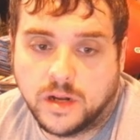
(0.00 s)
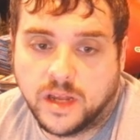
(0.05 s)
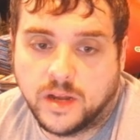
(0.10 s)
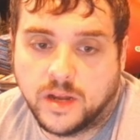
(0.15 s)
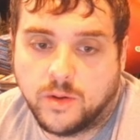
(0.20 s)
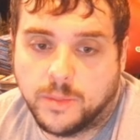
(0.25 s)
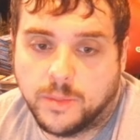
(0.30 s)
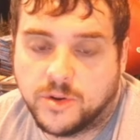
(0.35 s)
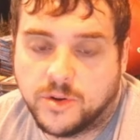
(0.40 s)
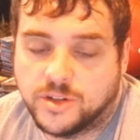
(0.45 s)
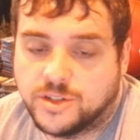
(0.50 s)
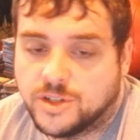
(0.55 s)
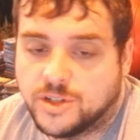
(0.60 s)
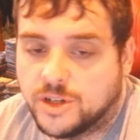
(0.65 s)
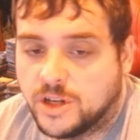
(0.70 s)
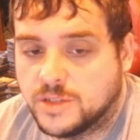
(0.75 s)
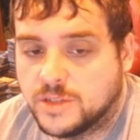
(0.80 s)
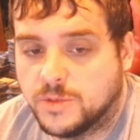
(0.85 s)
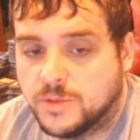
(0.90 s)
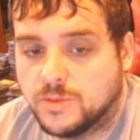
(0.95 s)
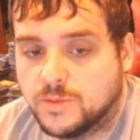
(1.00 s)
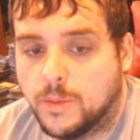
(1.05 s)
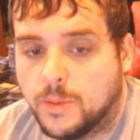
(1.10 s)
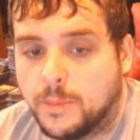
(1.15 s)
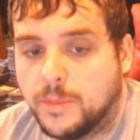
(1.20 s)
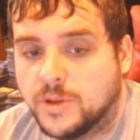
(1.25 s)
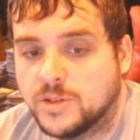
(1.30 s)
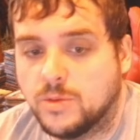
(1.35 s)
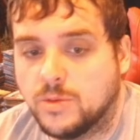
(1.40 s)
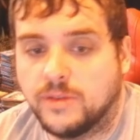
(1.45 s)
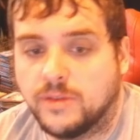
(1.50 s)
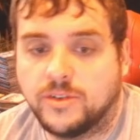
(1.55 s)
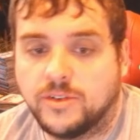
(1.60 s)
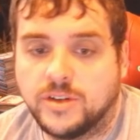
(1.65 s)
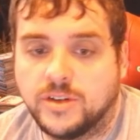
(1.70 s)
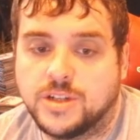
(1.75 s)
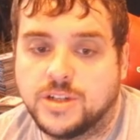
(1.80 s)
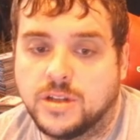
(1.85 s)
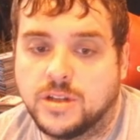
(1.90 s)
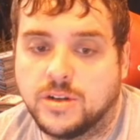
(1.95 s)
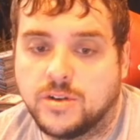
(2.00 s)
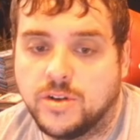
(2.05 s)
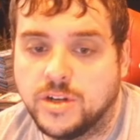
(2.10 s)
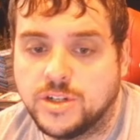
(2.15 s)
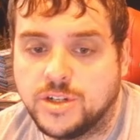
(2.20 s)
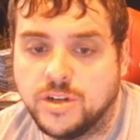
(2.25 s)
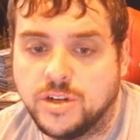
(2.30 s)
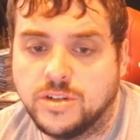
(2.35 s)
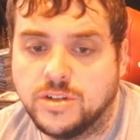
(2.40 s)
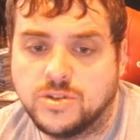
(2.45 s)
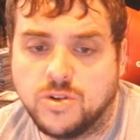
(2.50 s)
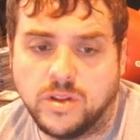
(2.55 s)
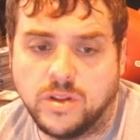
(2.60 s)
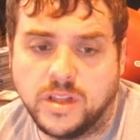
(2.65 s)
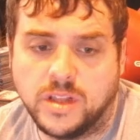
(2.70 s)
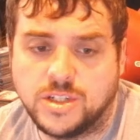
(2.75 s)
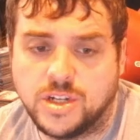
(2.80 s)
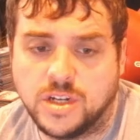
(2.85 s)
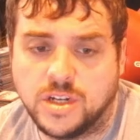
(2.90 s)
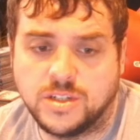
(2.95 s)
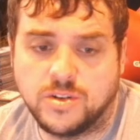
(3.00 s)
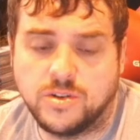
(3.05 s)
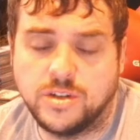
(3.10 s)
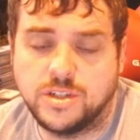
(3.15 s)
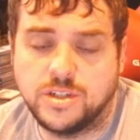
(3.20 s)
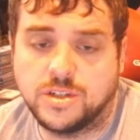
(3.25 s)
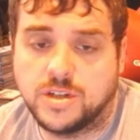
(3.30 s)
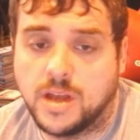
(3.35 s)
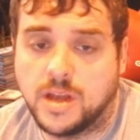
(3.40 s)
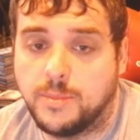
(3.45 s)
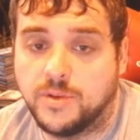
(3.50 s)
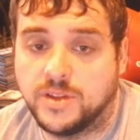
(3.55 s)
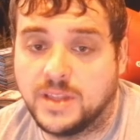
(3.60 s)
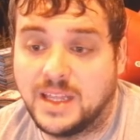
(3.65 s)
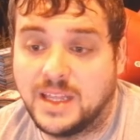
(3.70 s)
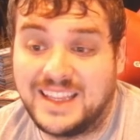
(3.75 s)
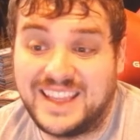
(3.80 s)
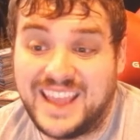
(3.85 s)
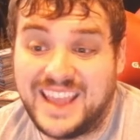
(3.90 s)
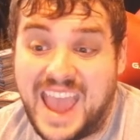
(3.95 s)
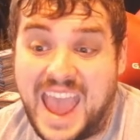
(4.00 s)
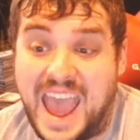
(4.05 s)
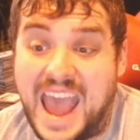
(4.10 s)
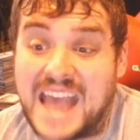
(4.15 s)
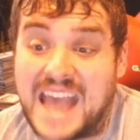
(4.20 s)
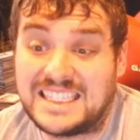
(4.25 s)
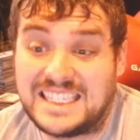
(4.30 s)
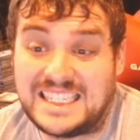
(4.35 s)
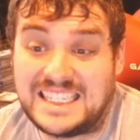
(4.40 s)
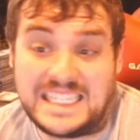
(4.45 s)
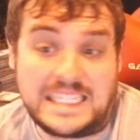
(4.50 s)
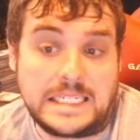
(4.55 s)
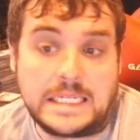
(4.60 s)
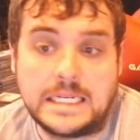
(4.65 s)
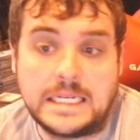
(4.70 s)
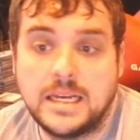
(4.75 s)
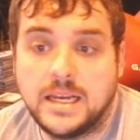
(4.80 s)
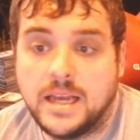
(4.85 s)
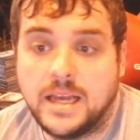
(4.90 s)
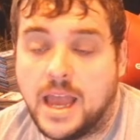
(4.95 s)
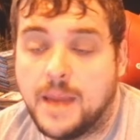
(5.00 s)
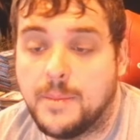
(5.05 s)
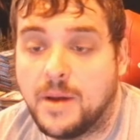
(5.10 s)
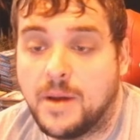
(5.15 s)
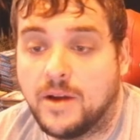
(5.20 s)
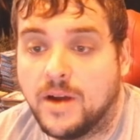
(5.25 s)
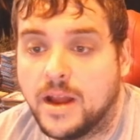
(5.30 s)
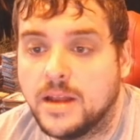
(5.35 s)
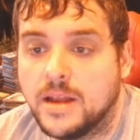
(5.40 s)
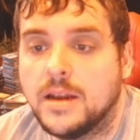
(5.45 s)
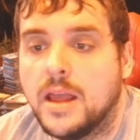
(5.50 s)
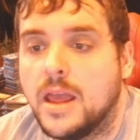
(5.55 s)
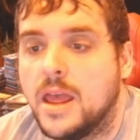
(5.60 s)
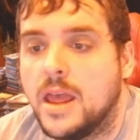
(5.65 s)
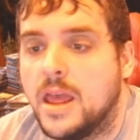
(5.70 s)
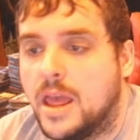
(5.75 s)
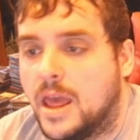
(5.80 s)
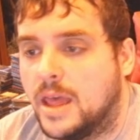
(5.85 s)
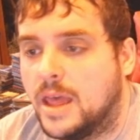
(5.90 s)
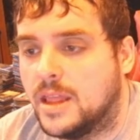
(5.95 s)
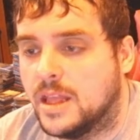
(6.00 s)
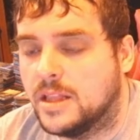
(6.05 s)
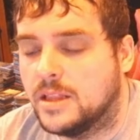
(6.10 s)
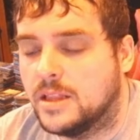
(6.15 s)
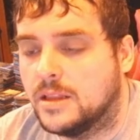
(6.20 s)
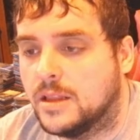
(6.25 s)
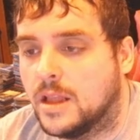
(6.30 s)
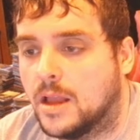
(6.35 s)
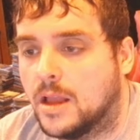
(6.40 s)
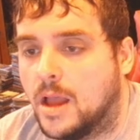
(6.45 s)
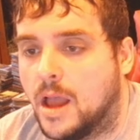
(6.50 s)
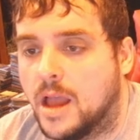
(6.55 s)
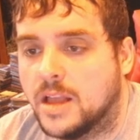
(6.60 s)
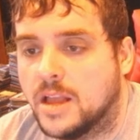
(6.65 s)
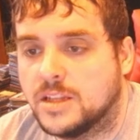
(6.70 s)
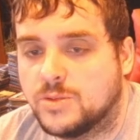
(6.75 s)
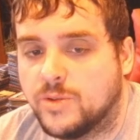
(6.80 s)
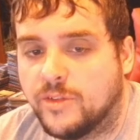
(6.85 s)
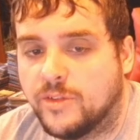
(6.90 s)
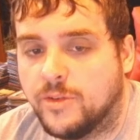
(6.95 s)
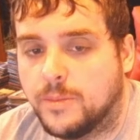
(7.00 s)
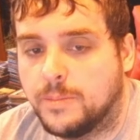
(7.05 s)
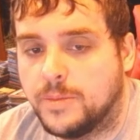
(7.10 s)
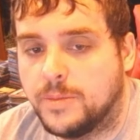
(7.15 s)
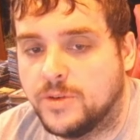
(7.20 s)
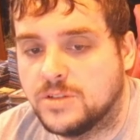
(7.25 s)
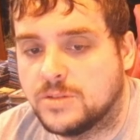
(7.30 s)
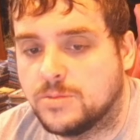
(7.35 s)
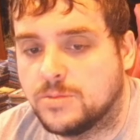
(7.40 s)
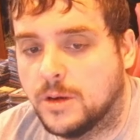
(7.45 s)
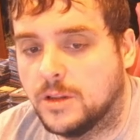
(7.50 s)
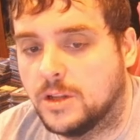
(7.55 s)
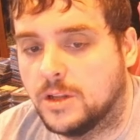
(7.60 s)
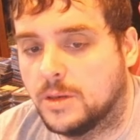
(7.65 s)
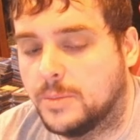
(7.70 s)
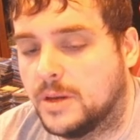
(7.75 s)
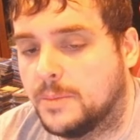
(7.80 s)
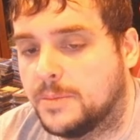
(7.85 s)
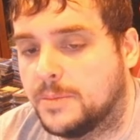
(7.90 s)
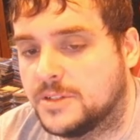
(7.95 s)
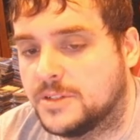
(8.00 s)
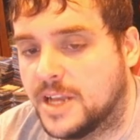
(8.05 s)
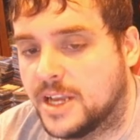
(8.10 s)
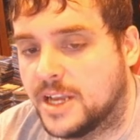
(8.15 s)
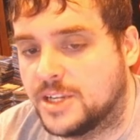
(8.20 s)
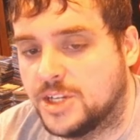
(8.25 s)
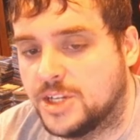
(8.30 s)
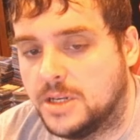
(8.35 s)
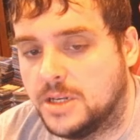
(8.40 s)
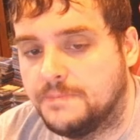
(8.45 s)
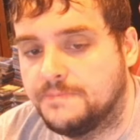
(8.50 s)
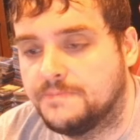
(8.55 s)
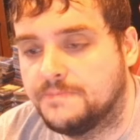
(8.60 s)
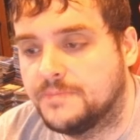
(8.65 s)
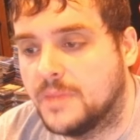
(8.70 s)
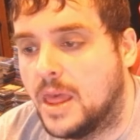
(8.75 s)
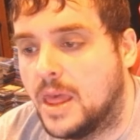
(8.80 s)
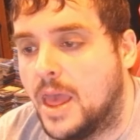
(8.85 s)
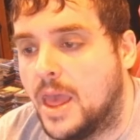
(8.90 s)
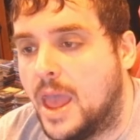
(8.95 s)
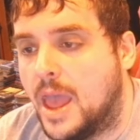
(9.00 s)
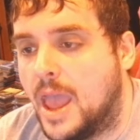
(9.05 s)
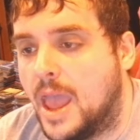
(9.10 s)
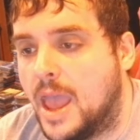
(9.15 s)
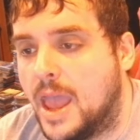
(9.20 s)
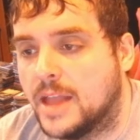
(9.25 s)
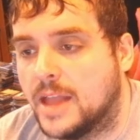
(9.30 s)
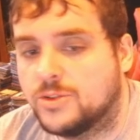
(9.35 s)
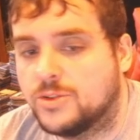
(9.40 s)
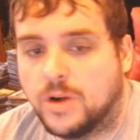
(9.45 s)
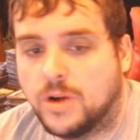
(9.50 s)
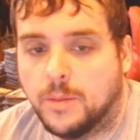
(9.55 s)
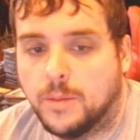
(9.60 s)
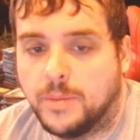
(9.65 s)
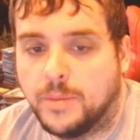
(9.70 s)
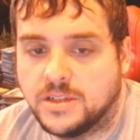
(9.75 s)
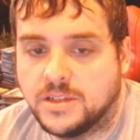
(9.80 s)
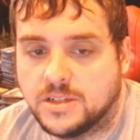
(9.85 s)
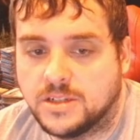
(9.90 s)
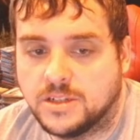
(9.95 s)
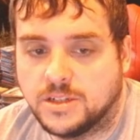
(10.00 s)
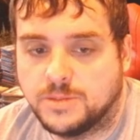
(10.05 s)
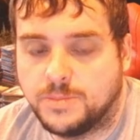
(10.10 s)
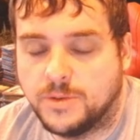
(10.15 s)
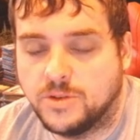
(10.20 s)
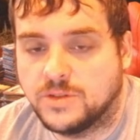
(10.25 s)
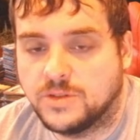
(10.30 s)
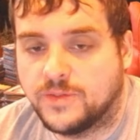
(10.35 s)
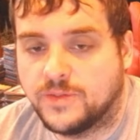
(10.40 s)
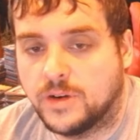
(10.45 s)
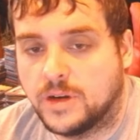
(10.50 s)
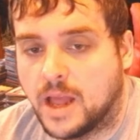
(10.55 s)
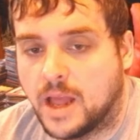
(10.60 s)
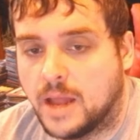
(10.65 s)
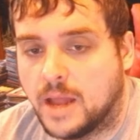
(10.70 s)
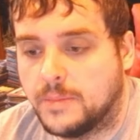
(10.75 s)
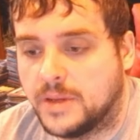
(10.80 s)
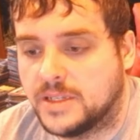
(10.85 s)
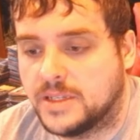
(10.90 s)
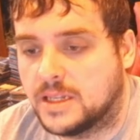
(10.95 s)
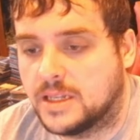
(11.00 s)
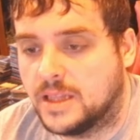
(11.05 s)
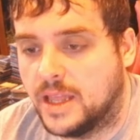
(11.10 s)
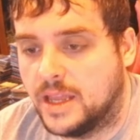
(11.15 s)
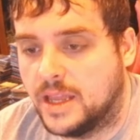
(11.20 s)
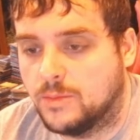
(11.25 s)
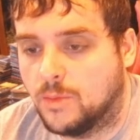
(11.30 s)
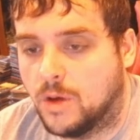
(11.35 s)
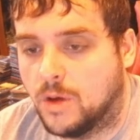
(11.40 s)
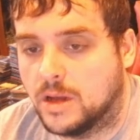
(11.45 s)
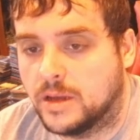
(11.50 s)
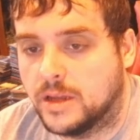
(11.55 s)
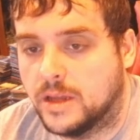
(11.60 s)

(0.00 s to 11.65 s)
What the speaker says: Equipped creature gets +1/+1 for each other creature you control that shares a creature type with it. Cats. Am I right? And then Swiftfoot Boots for a little bit of protection. And Trailblazer's Boots for non-basic land walk.